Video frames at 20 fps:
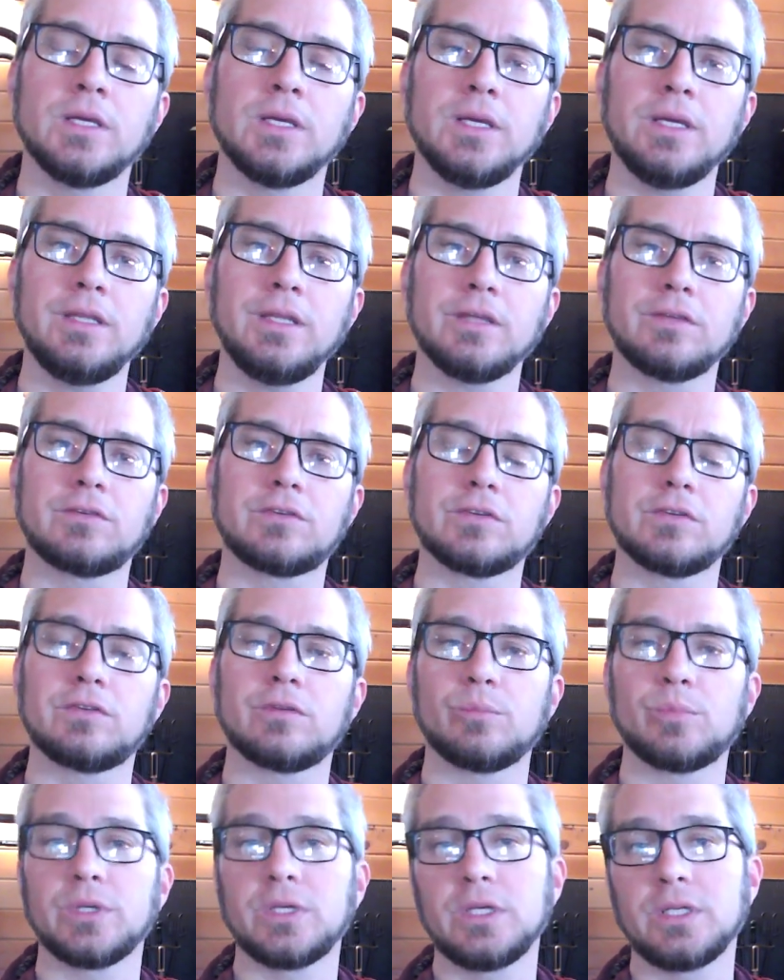And that's just a
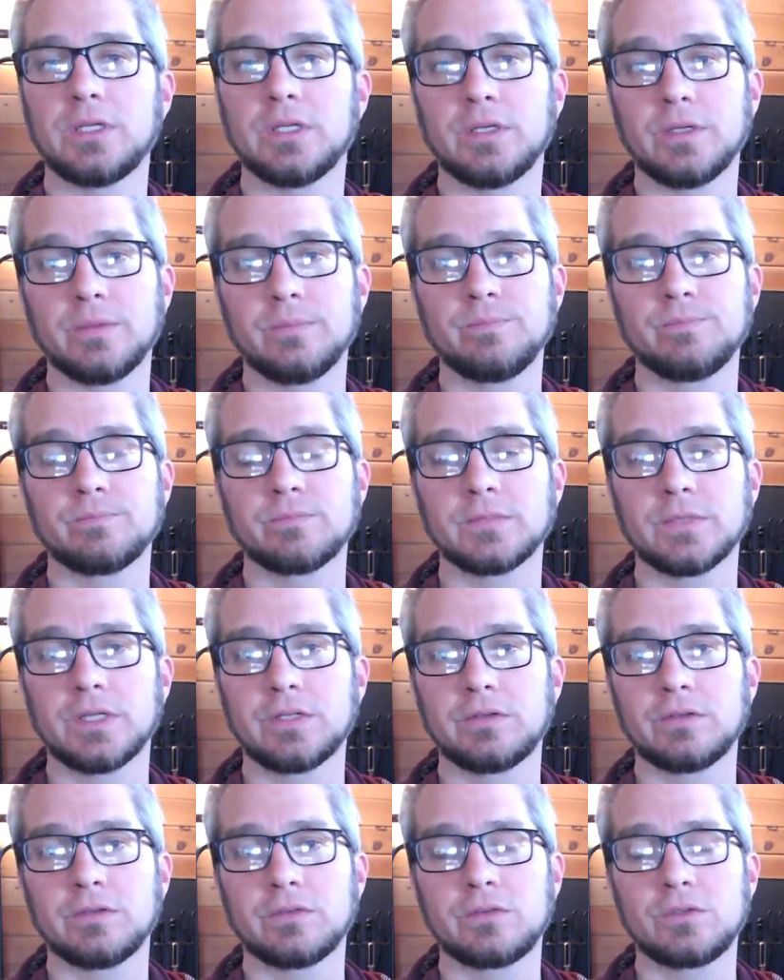pity,
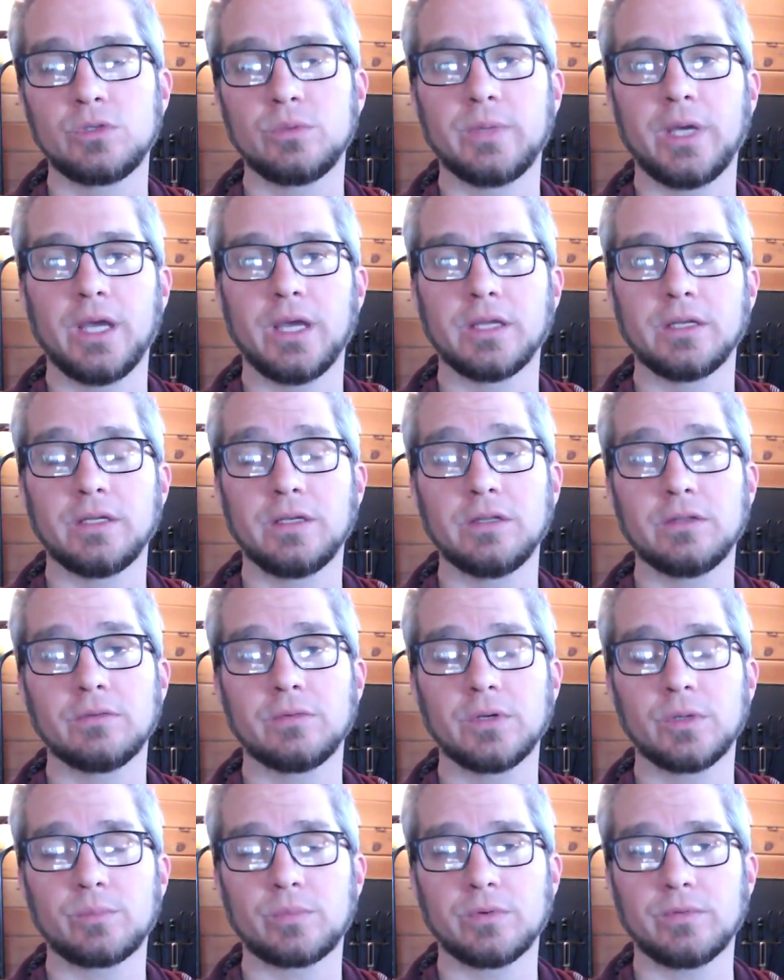that's just too bad, and it's
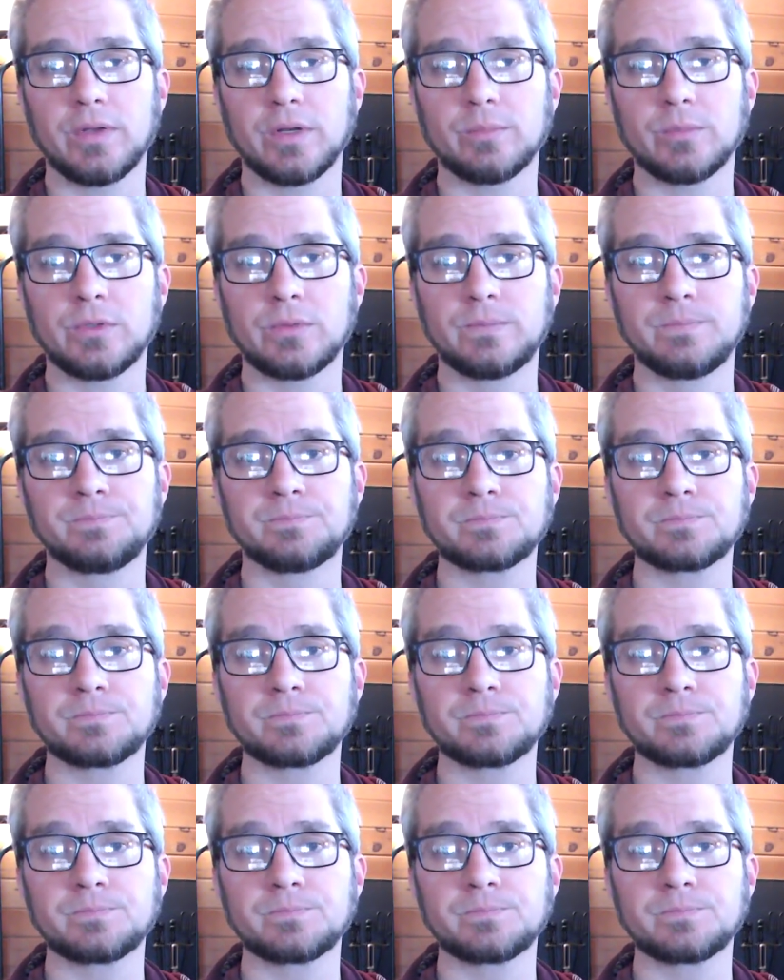very preventable.